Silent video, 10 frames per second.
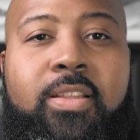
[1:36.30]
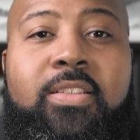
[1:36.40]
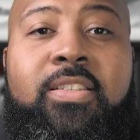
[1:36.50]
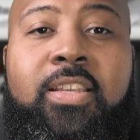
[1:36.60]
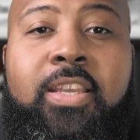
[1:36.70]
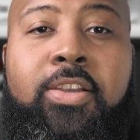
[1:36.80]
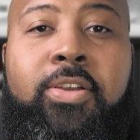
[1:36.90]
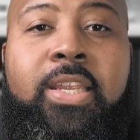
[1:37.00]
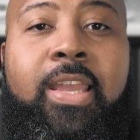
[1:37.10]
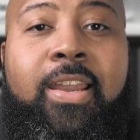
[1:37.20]

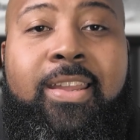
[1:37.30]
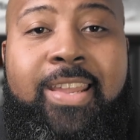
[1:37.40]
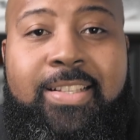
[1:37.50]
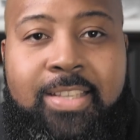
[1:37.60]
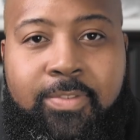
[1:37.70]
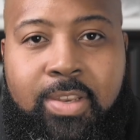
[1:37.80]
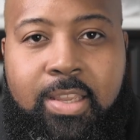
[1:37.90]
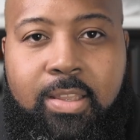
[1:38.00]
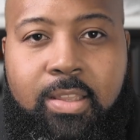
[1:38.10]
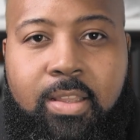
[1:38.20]
security, and
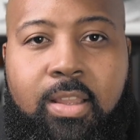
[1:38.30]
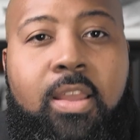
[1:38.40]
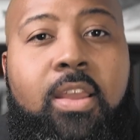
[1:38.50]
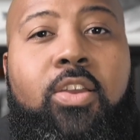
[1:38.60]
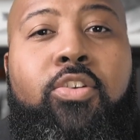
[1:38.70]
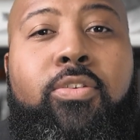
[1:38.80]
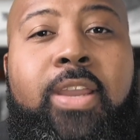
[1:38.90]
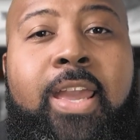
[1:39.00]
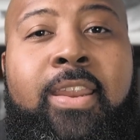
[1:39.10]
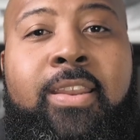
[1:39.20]
connectivity,
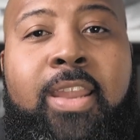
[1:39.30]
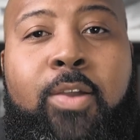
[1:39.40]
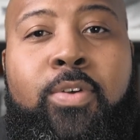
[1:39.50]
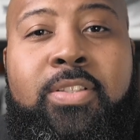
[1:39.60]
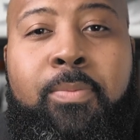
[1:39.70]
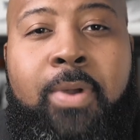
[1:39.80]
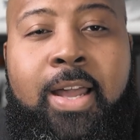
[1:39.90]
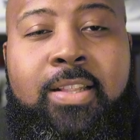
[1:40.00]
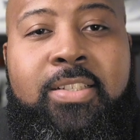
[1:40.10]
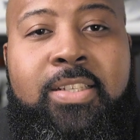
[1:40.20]
creating network
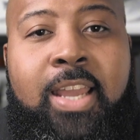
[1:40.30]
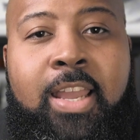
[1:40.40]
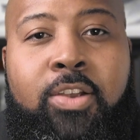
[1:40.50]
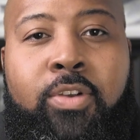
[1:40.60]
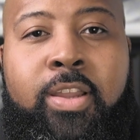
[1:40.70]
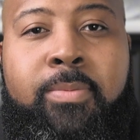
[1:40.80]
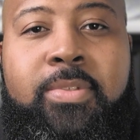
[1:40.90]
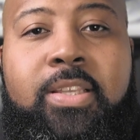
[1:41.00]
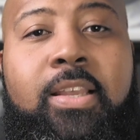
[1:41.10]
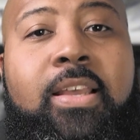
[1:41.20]
topology
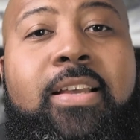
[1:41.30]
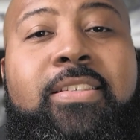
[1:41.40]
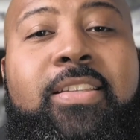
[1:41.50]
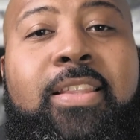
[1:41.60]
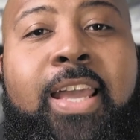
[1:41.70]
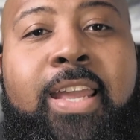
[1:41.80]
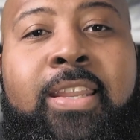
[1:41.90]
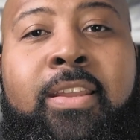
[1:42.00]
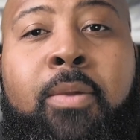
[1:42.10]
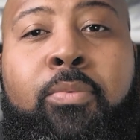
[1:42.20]
diagrams,
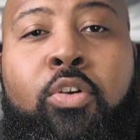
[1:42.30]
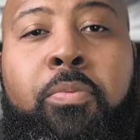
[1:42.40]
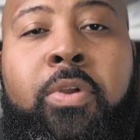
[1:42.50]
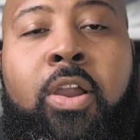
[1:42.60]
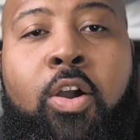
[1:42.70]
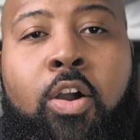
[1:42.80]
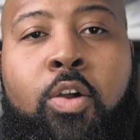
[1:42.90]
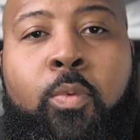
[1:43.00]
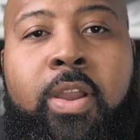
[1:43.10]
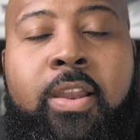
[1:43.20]
selecting appropriate
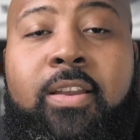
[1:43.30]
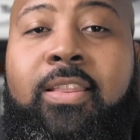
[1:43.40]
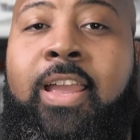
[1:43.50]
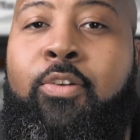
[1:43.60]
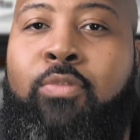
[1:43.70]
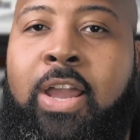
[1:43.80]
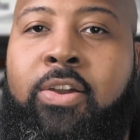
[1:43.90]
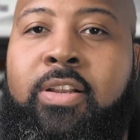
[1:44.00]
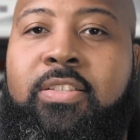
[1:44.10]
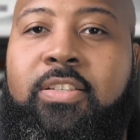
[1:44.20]
hardware like
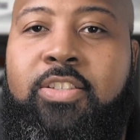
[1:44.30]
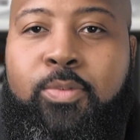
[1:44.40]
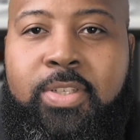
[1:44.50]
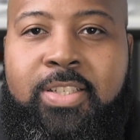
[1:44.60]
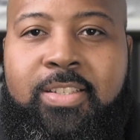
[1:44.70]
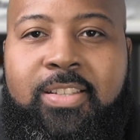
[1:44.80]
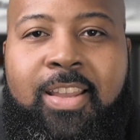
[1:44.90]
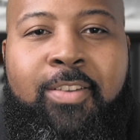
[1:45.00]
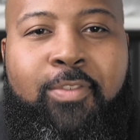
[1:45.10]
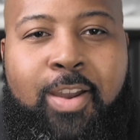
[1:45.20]
routers, switches,
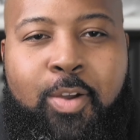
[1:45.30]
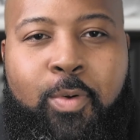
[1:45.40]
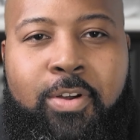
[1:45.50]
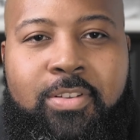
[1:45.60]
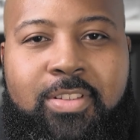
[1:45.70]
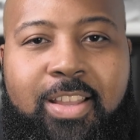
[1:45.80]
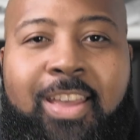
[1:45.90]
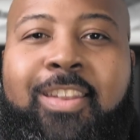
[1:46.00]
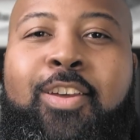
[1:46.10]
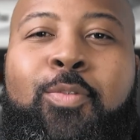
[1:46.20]
and firewalls.
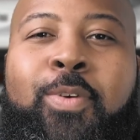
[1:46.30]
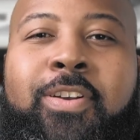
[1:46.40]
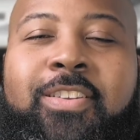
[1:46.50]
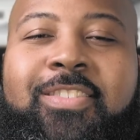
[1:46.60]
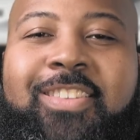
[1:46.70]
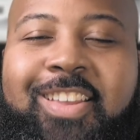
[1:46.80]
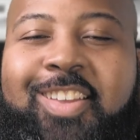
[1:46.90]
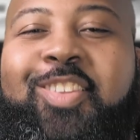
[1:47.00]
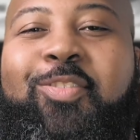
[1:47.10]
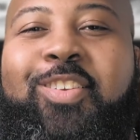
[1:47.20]
In other words,
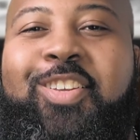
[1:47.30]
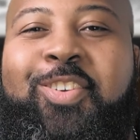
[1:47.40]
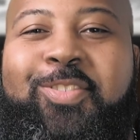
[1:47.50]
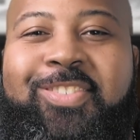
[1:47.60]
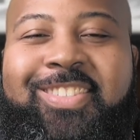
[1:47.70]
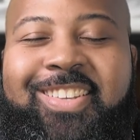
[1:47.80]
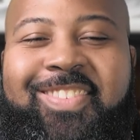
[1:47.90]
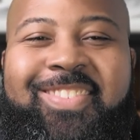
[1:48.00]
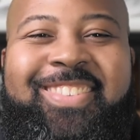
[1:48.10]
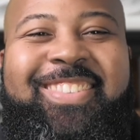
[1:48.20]
the really cool
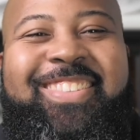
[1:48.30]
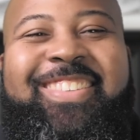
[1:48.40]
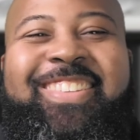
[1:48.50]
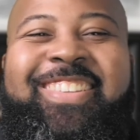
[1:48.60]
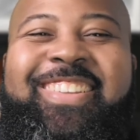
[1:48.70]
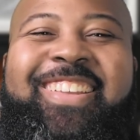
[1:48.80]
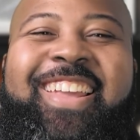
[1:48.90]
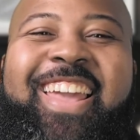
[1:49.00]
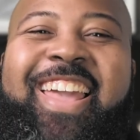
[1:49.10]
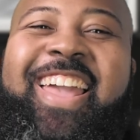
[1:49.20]
stuff.
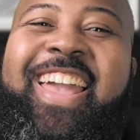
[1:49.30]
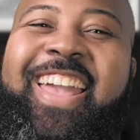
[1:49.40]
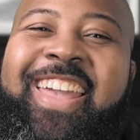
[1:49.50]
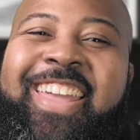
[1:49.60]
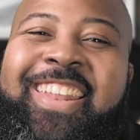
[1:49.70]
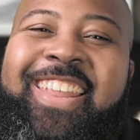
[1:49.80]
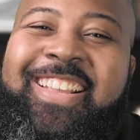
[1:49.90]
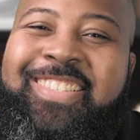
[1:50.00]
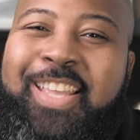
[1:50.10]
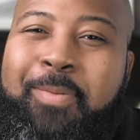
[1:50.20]
An
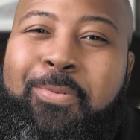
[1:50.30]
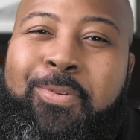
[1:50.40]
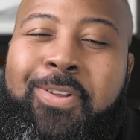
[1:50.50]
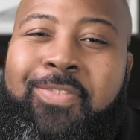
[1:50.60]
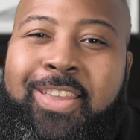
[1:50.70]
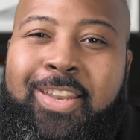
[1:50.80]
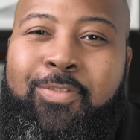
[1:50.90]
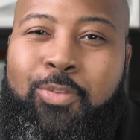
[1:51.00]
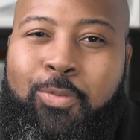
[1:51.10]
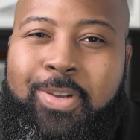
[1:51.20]
example of
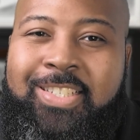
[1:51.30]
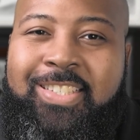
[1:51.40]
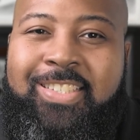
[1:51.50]
interview questions